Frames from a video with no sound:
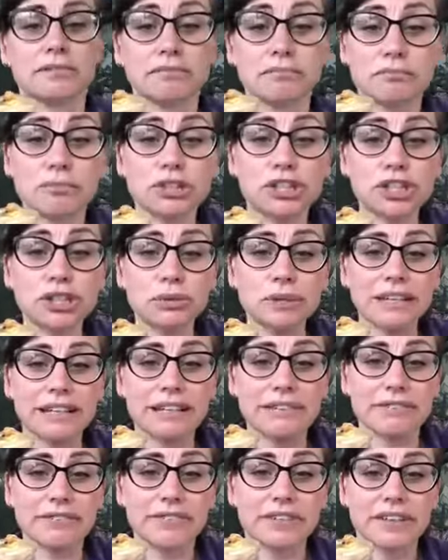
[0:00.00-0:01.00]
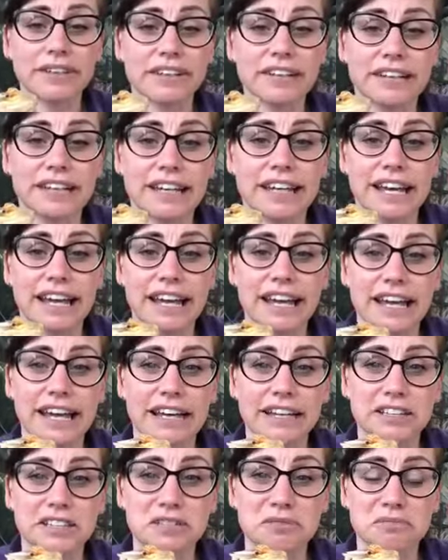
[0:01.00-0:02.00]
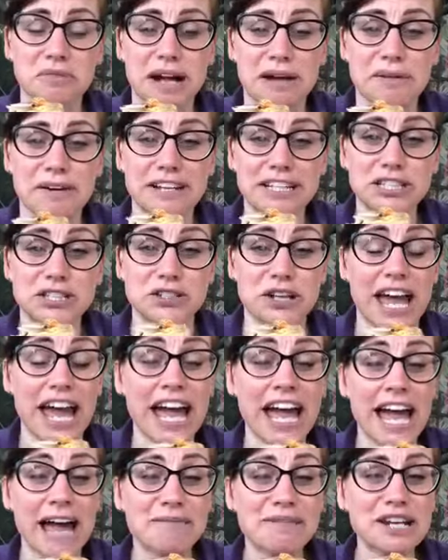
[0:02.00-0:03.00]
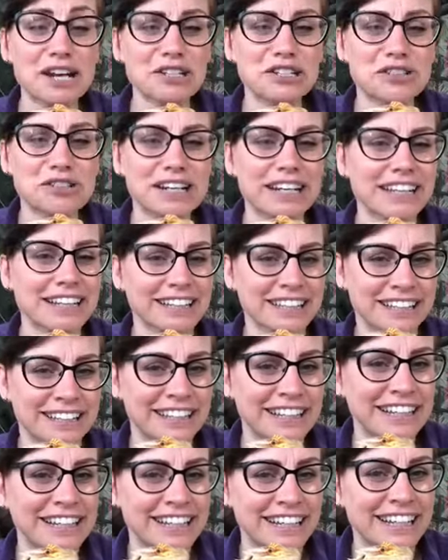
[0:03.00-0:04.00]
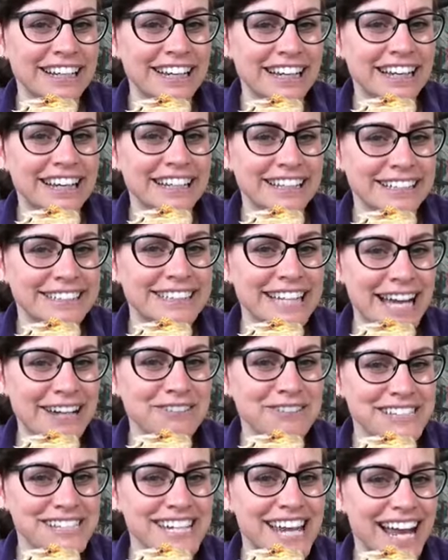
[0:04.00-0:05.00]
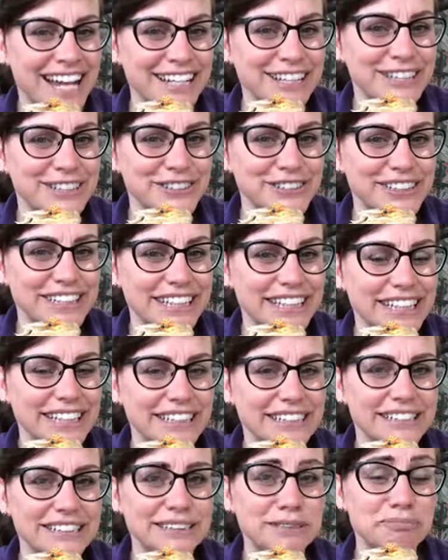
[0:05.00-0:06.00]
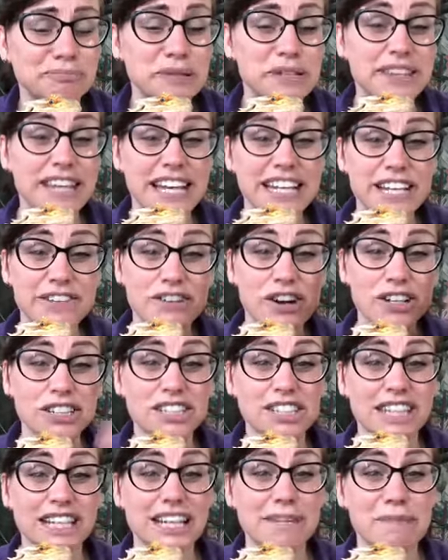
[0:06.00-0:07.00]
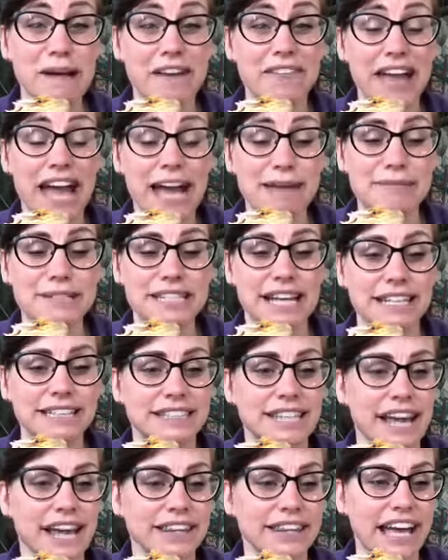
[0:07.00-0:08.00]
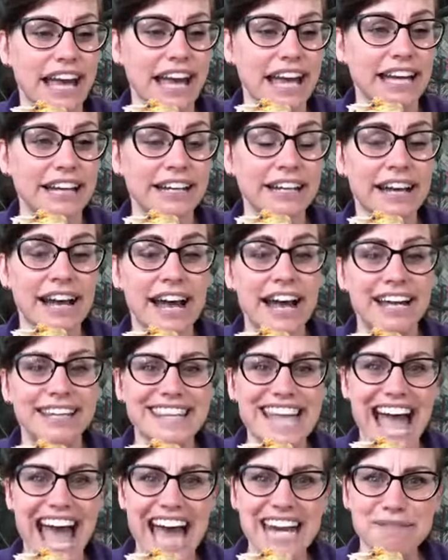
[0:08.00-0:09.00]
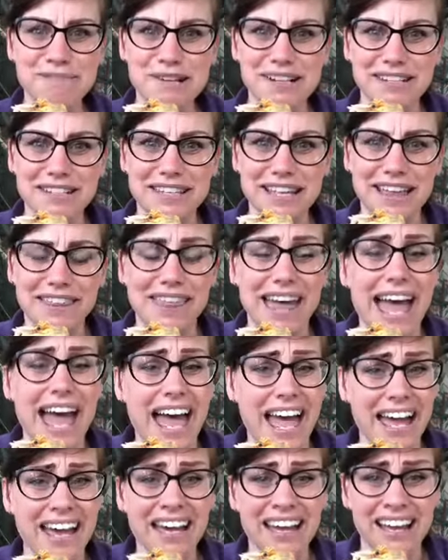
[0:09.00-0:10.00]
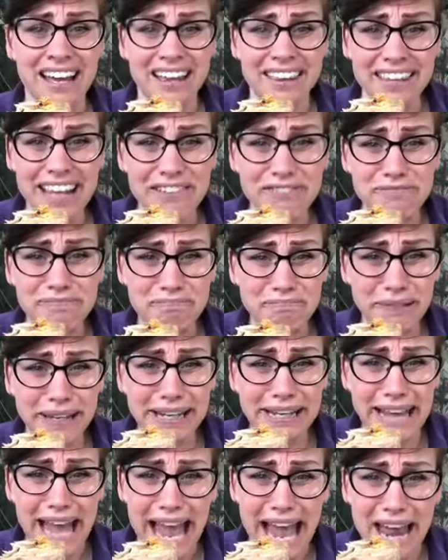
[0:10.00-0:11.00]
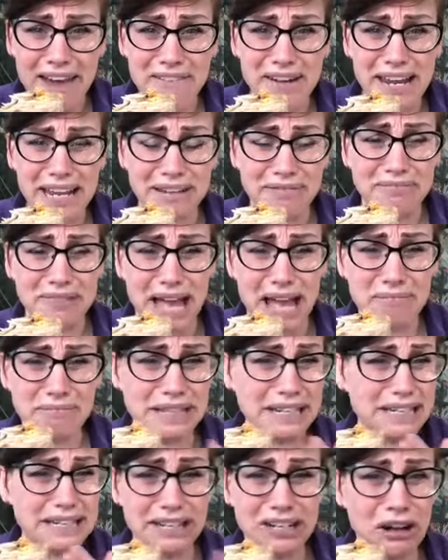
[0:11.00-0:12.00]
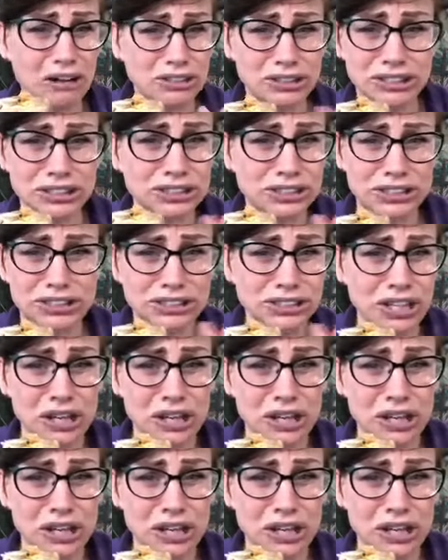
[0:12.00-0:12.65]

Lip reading: would you live somewhere where it's sunny? I mean, Australia sounds nice, doesn't it? But then you've got to think about the habitats that are there and the animals that are there. They have big, hairy, I mean, not just